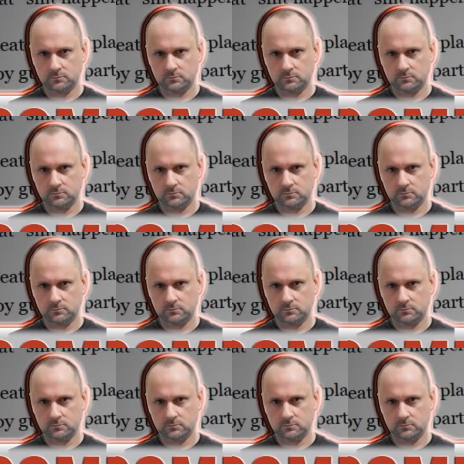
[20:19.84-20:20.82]

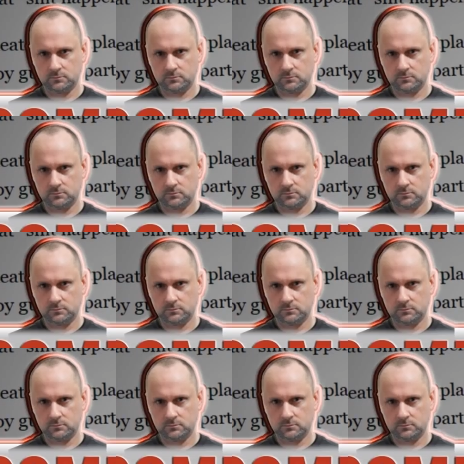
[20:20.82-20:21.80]

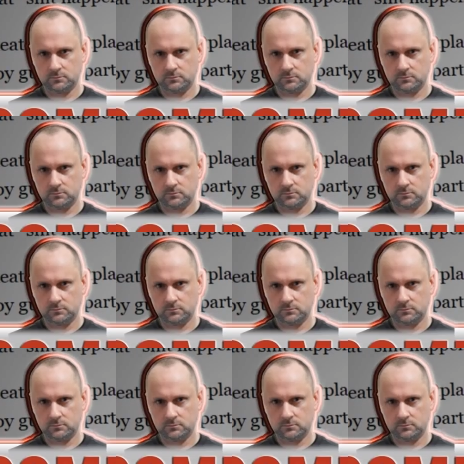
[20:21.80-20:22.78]

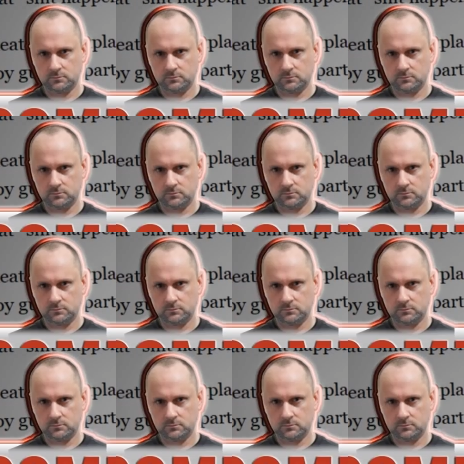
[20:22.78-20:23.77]

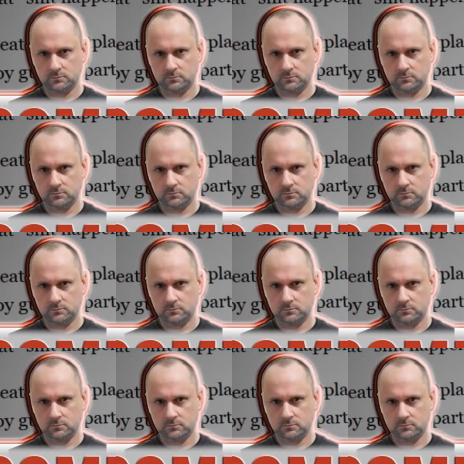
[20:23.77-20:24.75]

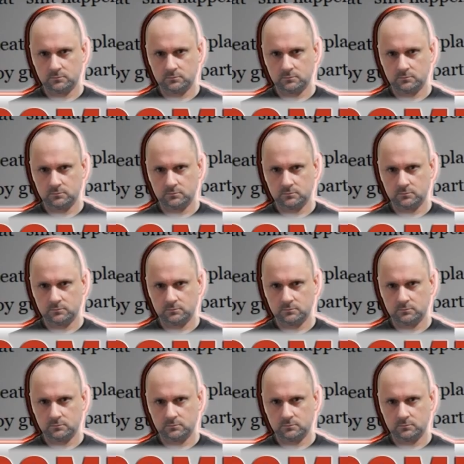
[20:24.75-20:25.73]

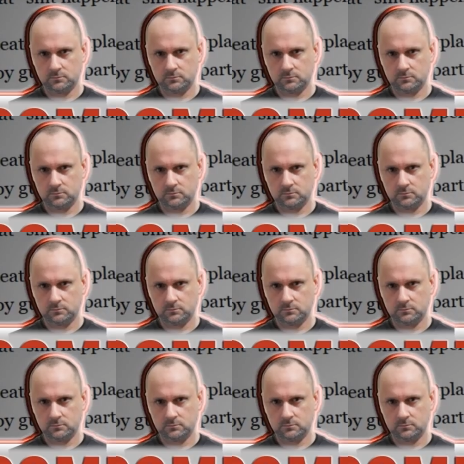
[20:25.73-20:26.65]
This is a still picture; no speech is visible.